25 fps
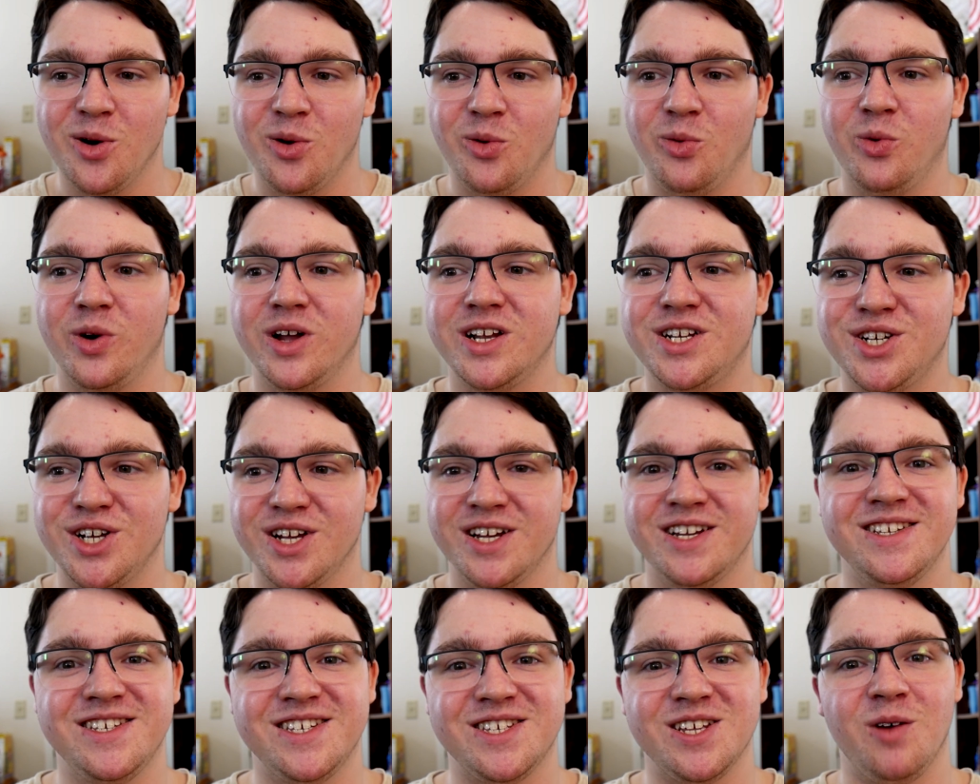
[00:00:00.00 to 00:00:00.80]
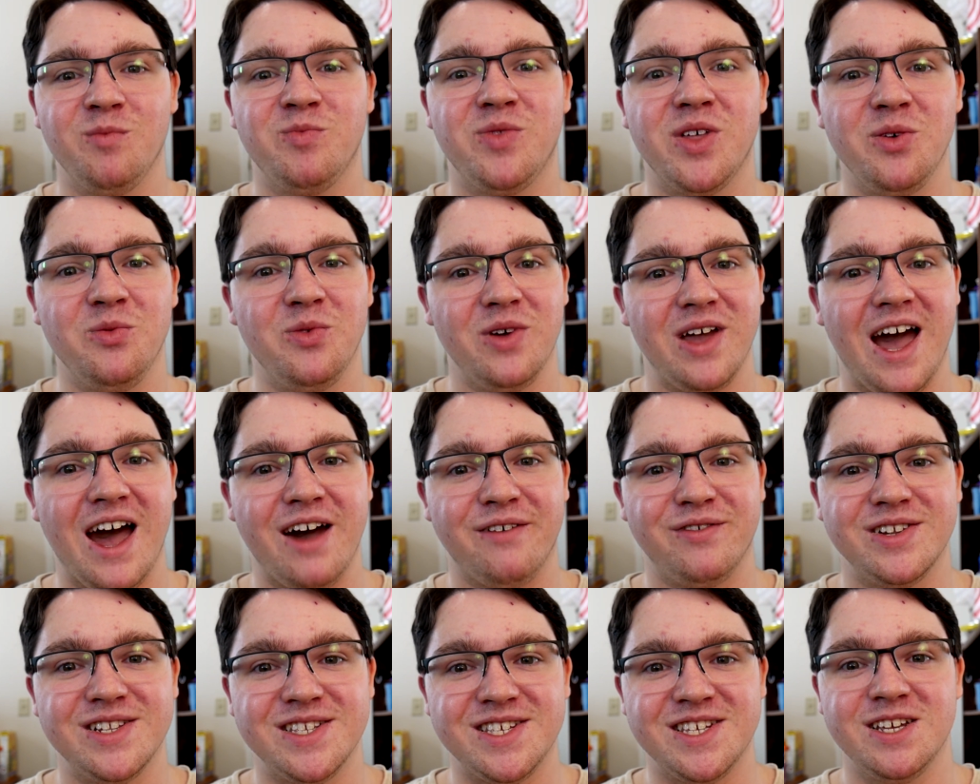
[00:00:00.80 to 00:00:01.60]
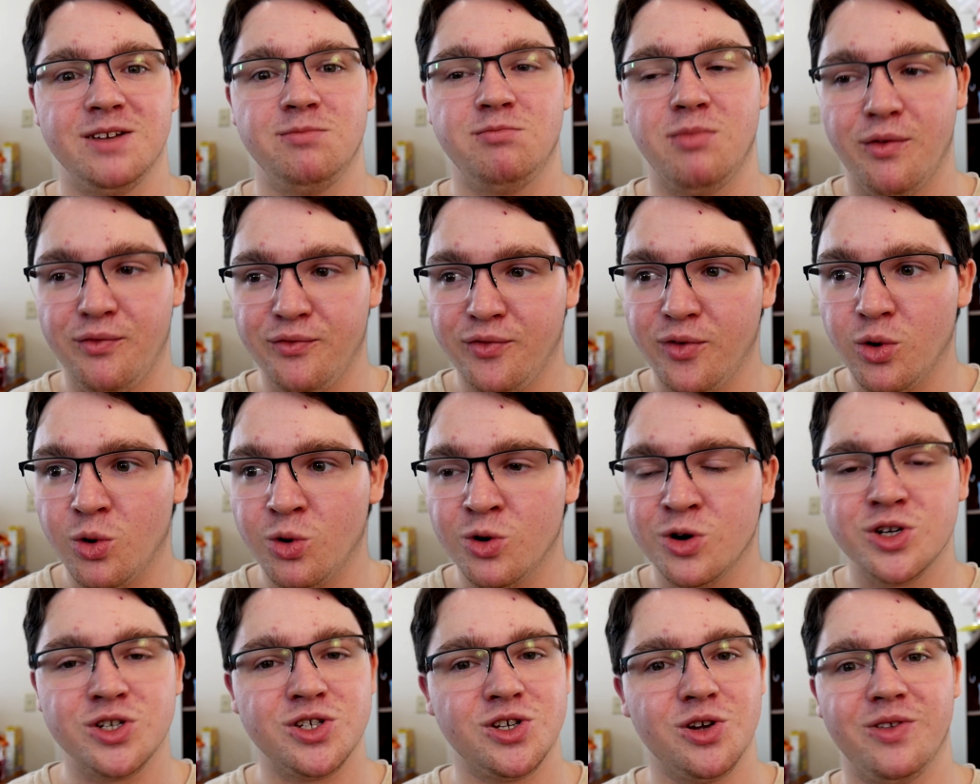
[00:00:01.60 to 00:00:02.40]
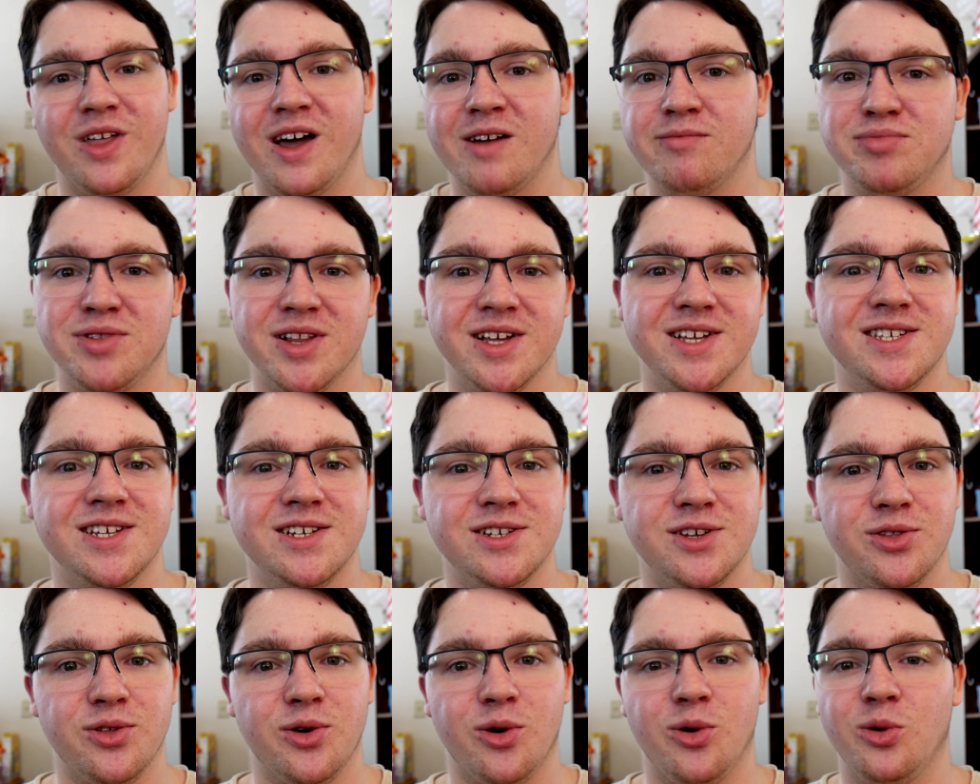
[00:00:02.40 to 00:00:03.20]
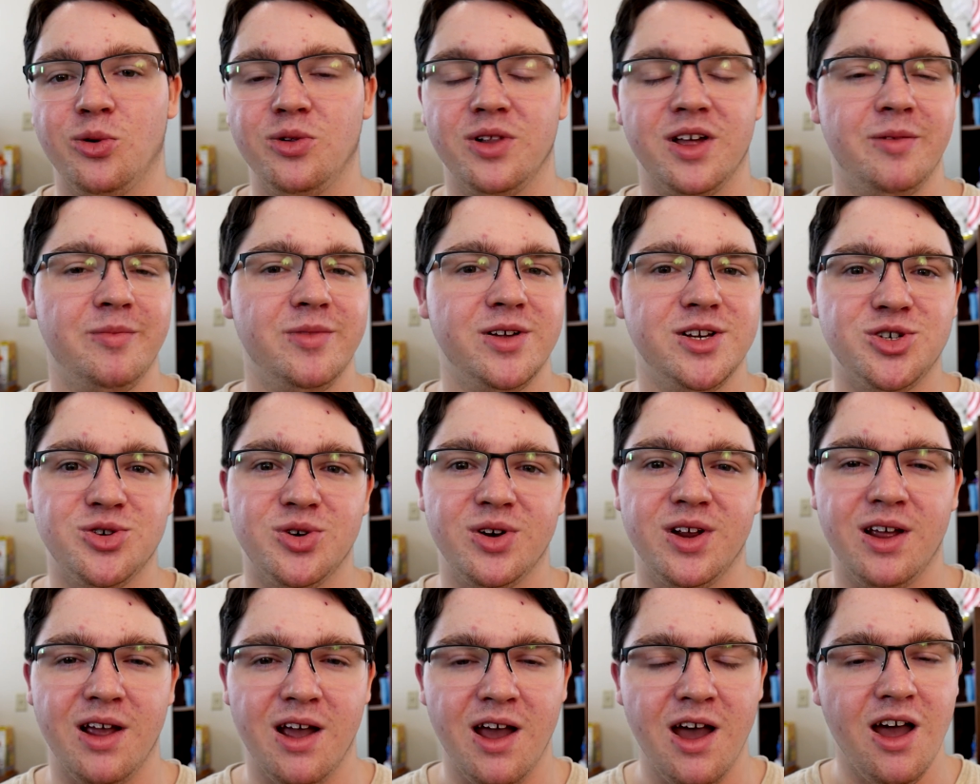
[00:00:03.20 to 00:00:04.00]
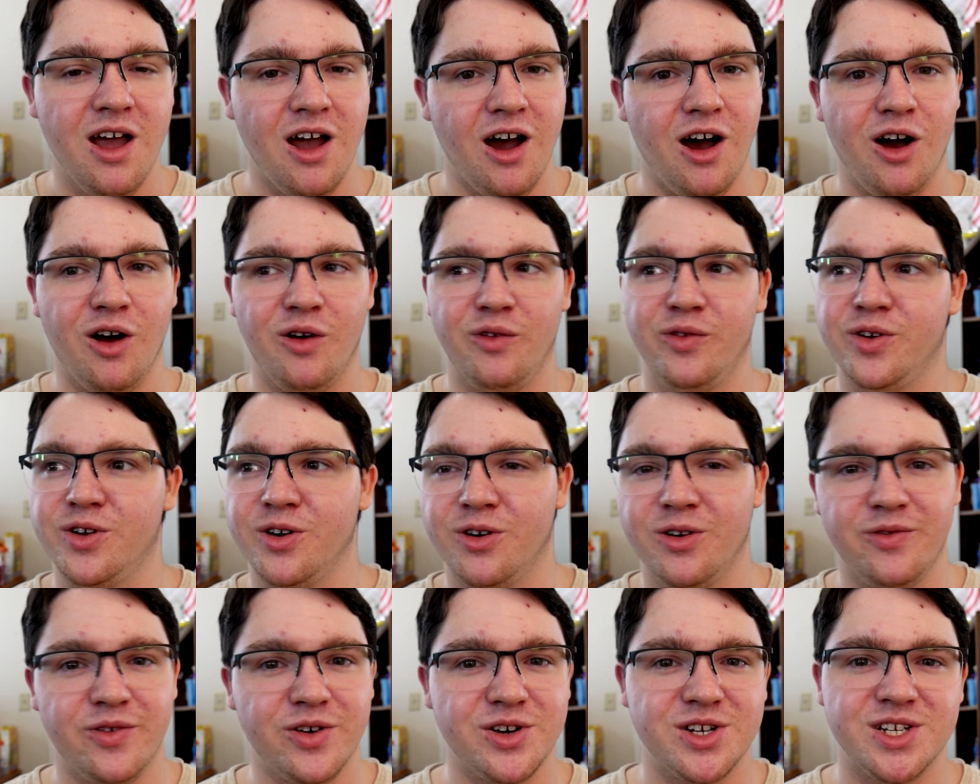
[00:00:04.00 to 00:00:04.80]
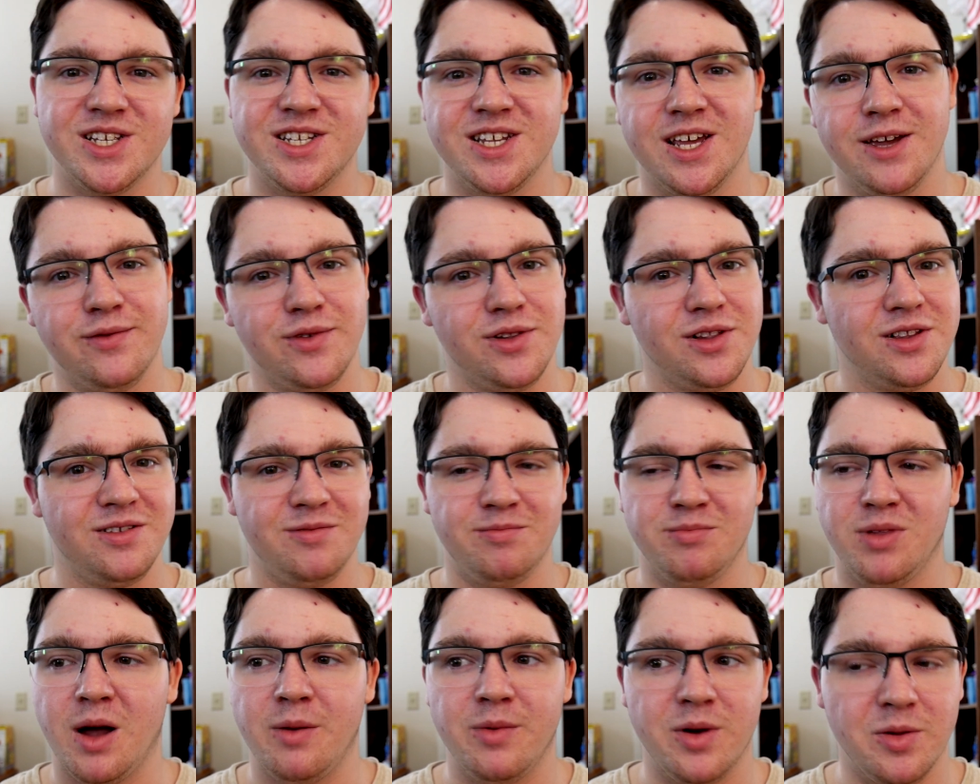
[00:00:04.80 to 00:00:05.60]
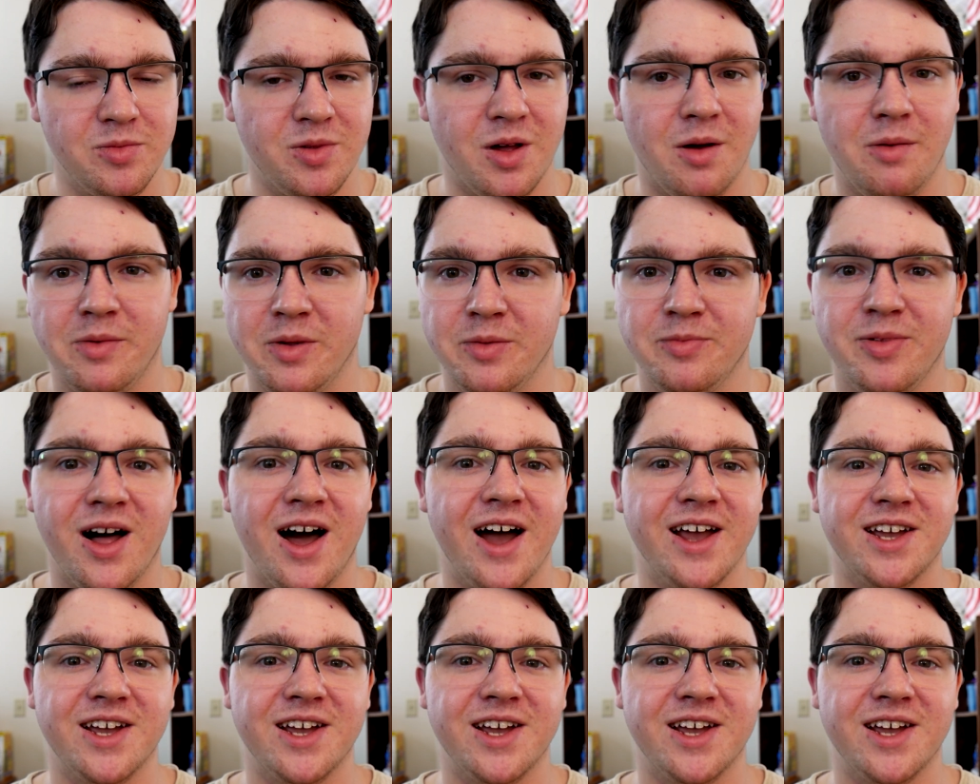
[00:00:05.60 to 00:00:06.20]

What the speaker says: which is something we haven't seen before, so that plays into the whole imagery of good versus evil and blah blah blah blah blah.